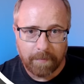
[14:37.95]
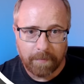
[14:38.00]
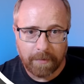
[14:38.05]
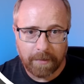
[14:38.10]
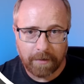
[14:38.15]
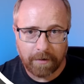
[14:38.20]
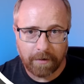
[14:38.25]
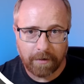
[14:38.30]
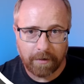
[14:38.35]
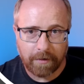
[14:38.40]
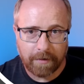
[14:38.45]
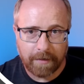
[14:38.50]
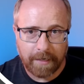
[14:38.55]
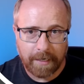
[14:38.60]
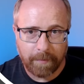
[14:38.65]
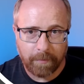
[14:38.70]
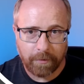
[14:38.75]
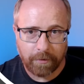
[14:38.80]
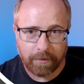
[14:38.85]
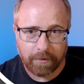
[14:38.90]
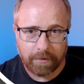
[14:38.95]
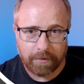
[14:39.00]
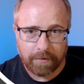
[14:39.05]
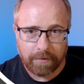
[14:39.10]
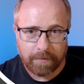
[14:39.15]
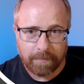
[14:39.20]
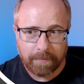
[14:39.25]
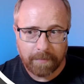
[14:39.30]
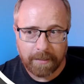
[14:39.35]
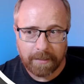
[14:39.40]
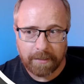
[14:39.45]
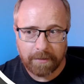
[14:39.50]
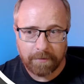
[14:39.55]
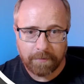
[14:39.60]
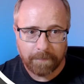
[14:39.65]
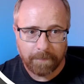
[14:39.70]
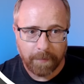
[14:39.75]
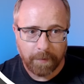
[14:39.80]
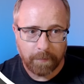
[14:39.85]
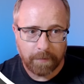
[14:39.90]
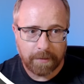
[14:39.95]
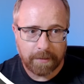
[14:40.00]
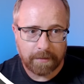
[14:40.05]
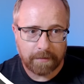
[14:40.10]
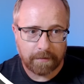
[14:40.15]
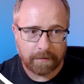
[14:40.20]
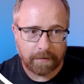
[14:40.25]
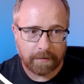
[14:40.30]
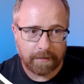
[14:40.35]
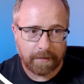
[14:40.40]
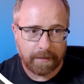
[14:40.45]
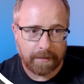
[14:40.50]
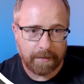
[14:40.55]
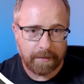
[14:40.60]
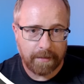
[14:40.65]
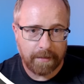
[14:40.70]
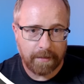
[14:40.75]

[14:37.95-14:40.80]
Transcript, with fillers: But our hamburger menu, when you click on that,